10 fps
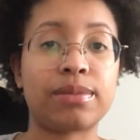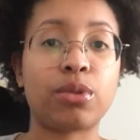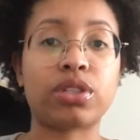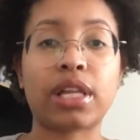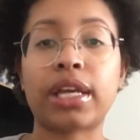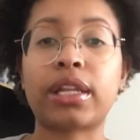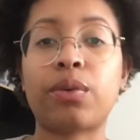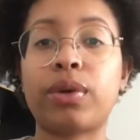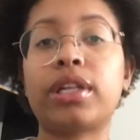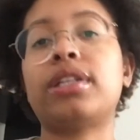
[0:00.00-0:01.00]
most likely
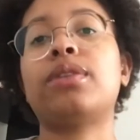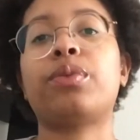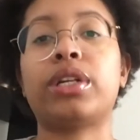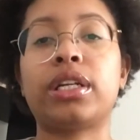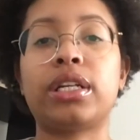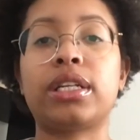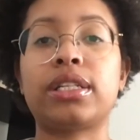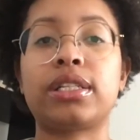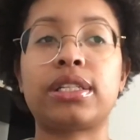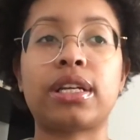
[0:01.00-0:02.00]
what it
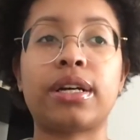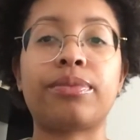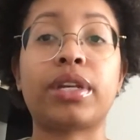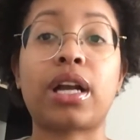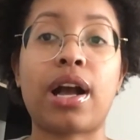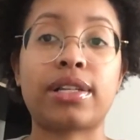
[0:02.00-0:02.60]
is, the cause